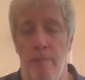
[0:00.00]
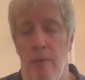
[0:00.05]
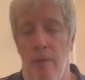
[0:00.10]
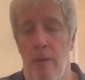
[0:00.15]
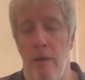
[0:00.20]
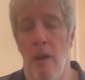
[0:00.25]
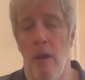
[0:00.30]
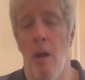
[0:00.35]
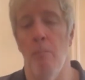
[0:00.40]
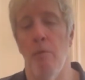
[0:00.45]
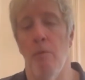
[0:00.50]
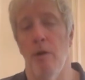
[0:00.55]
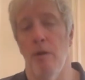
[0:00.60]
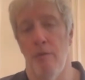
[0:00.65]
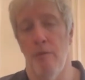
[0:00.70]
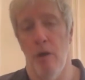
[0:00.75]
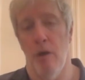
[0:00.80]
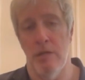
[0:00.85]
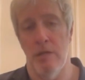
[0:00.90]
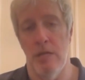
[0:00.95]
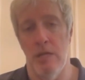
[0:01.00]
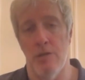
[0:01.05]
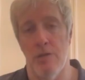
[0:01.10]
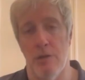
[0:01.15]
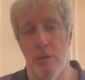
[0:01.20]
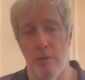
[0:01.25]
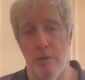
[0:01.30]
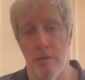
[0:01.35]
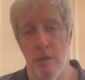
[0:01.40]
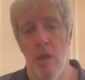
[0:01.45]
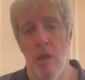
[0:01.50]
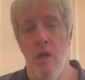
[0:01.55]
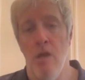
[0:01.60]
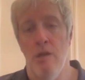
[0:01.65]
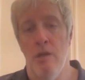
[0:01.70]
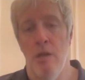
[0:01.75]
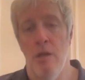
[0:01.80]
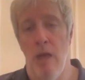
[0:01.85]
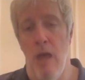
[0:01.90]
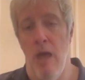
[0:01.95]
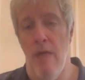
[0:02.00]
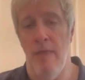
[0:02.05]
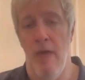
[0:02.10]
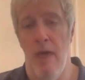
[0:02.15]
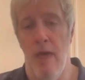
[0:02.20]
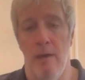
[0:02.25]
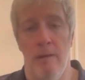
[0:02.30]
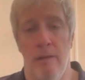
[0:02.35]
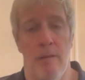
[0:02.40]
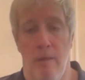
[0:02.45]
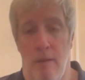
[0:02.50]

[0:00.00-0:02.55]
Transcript: number of our teachers. And then